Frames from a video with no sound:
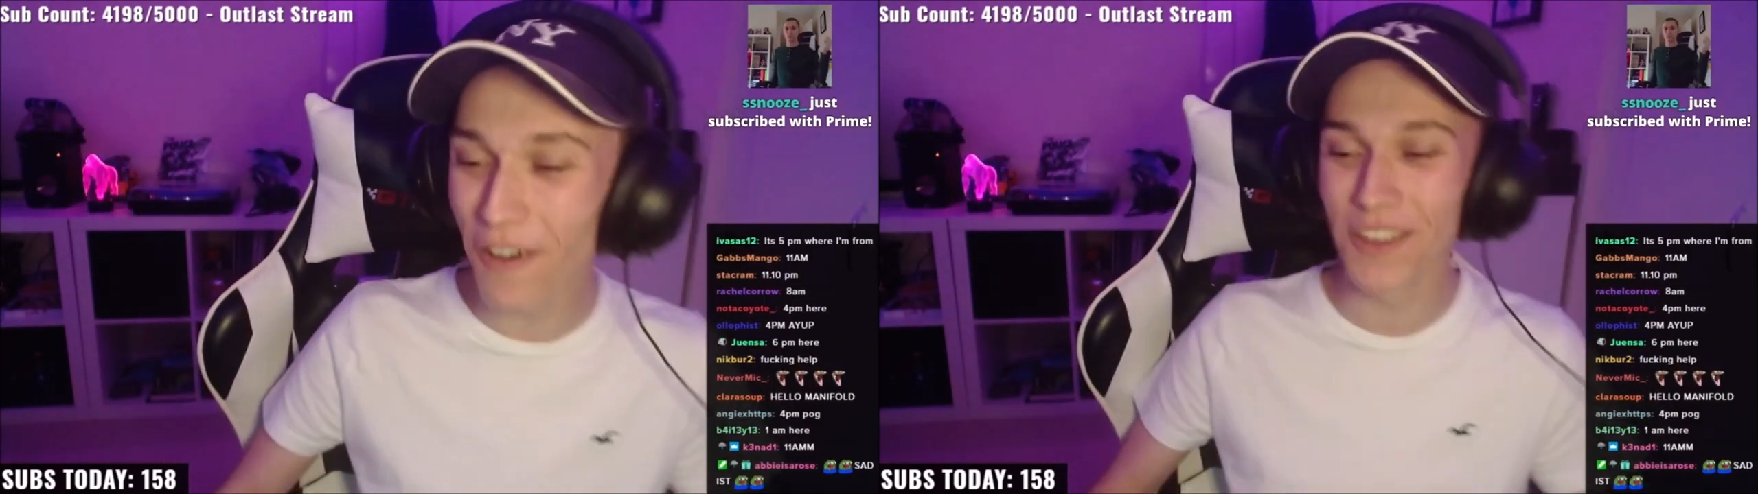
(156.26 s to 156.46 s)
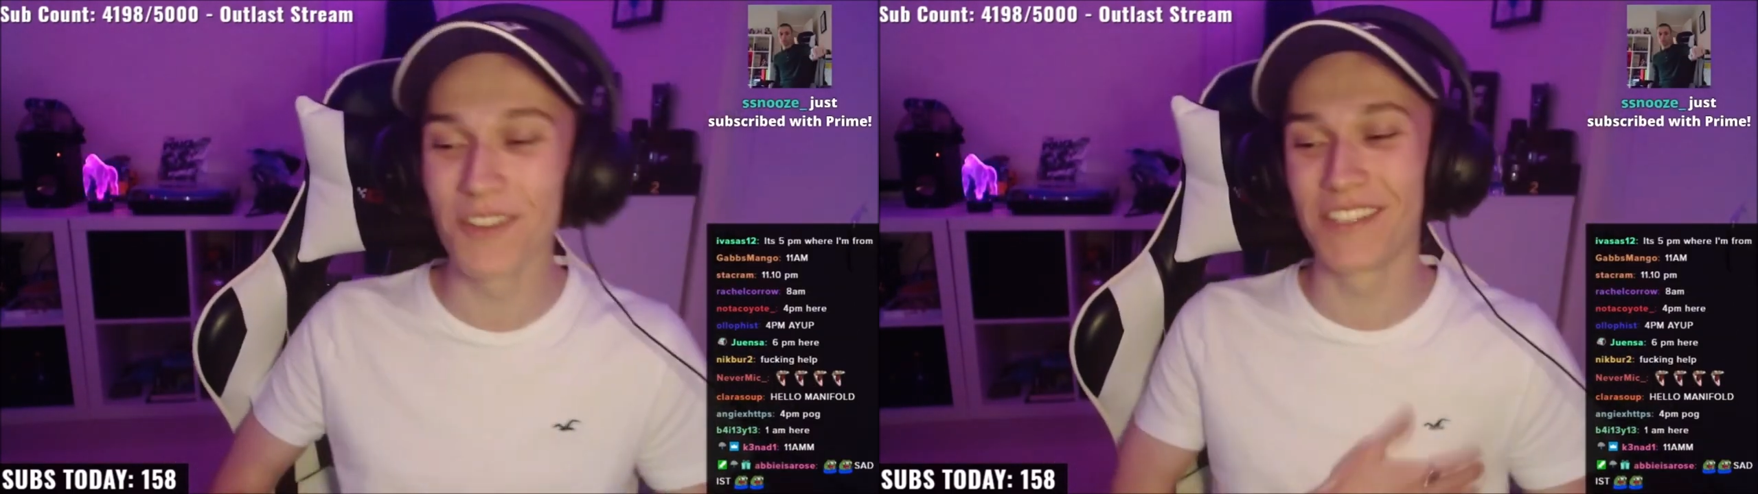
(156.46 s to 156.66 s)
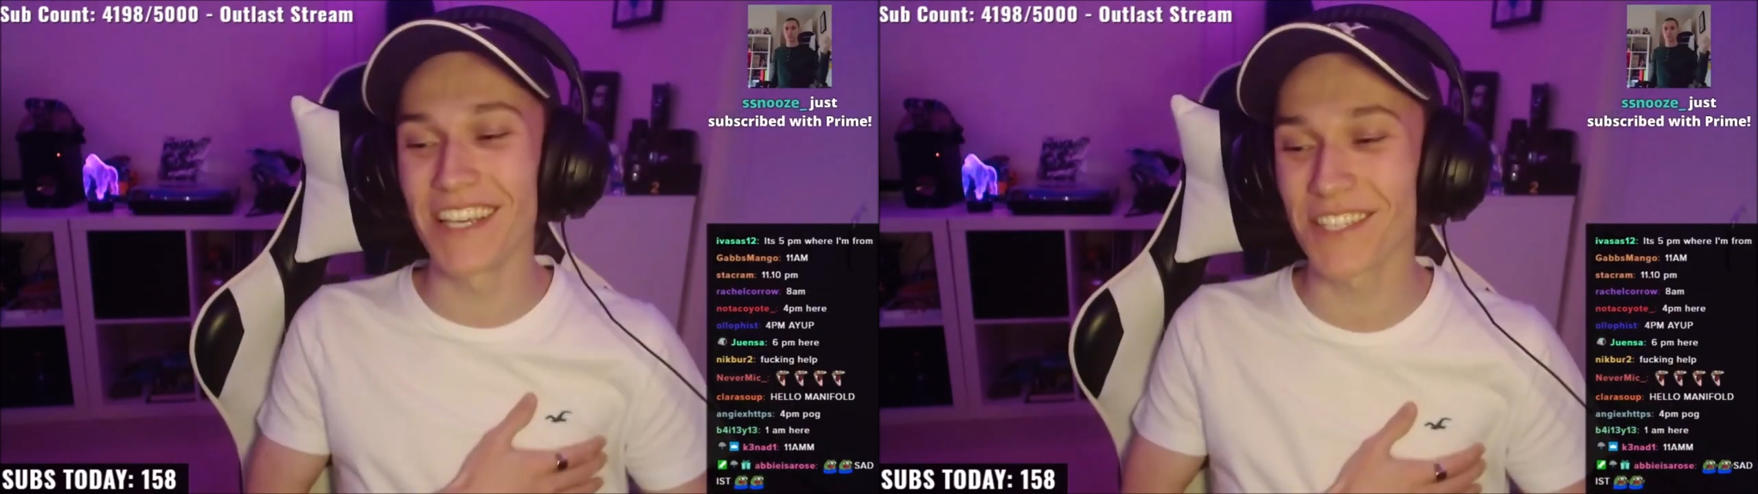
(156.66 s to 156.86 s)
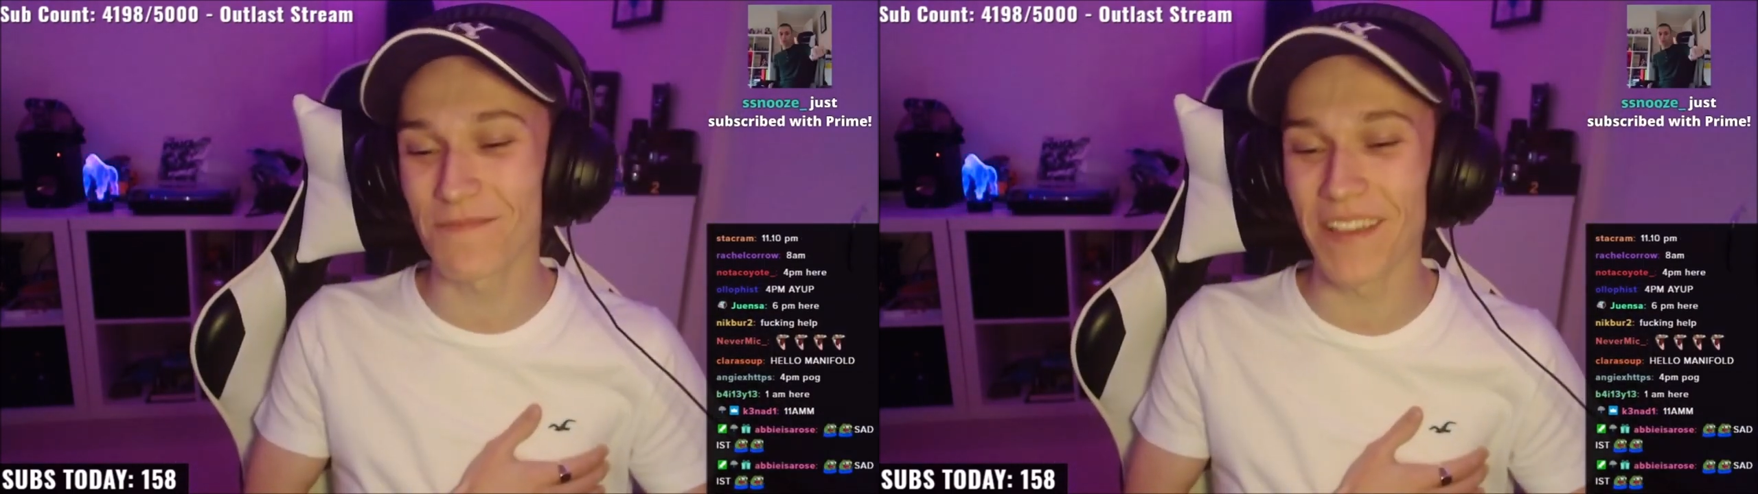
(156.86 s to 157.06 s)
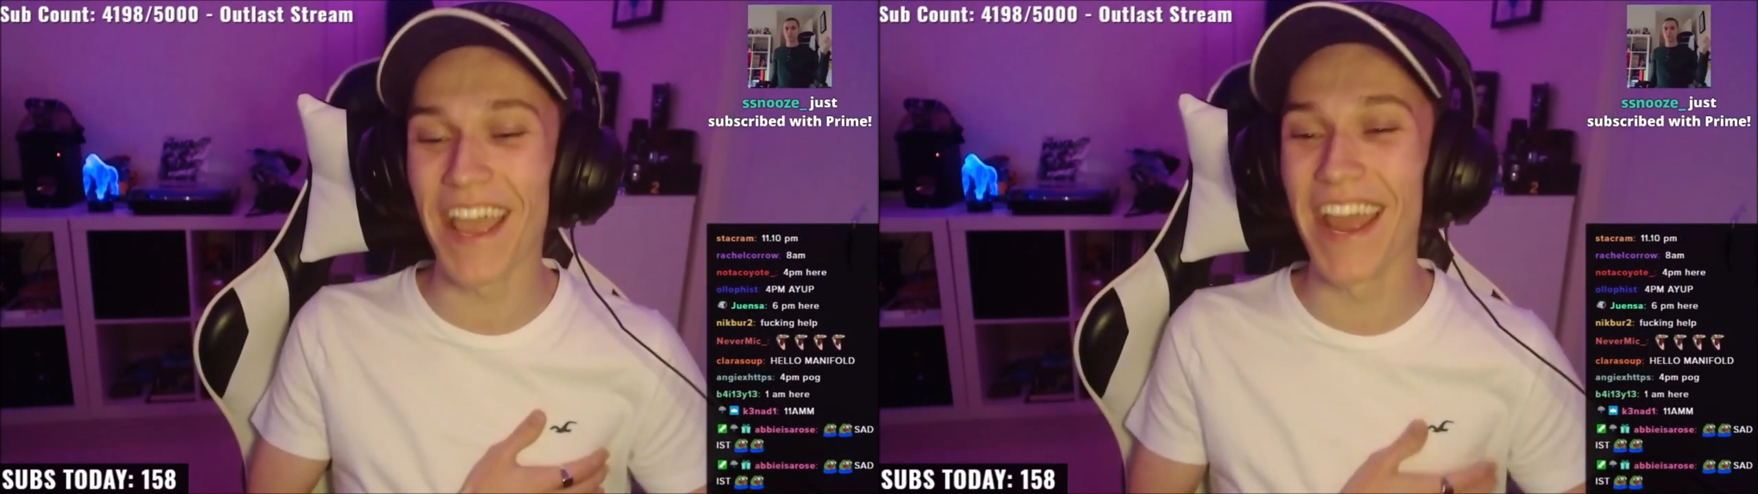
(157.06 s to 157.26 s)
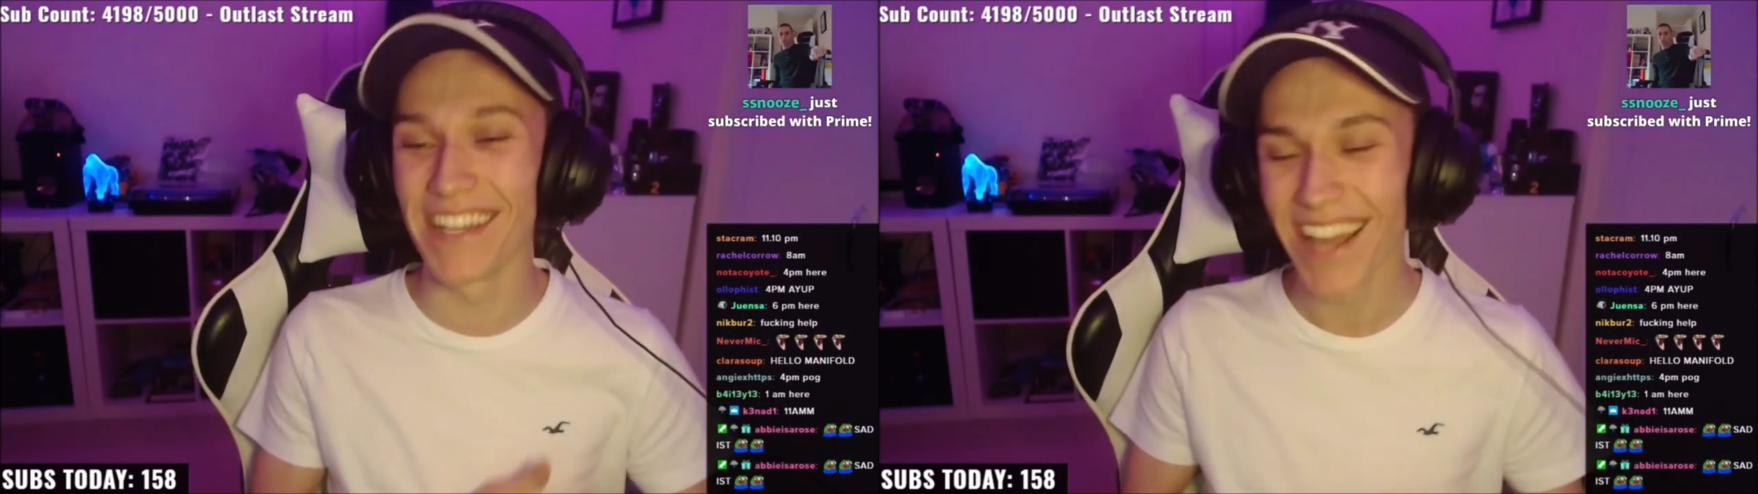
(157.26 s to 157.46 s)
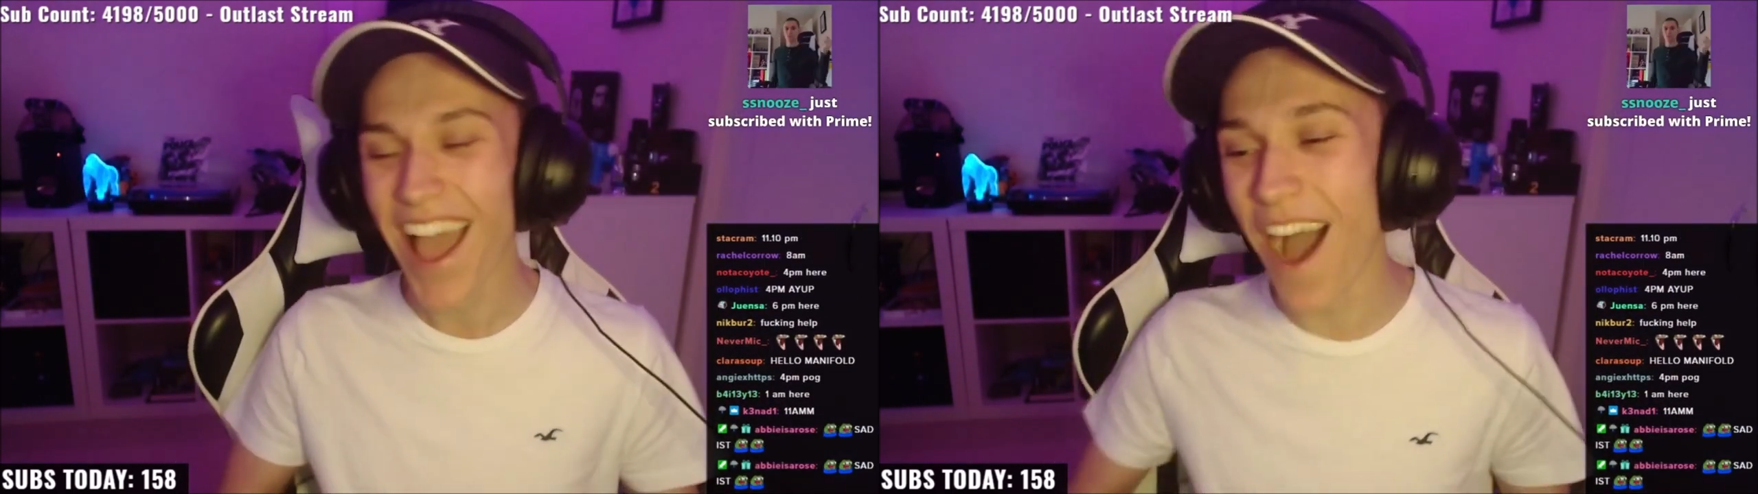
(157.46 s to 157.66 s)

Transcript: you disappeared.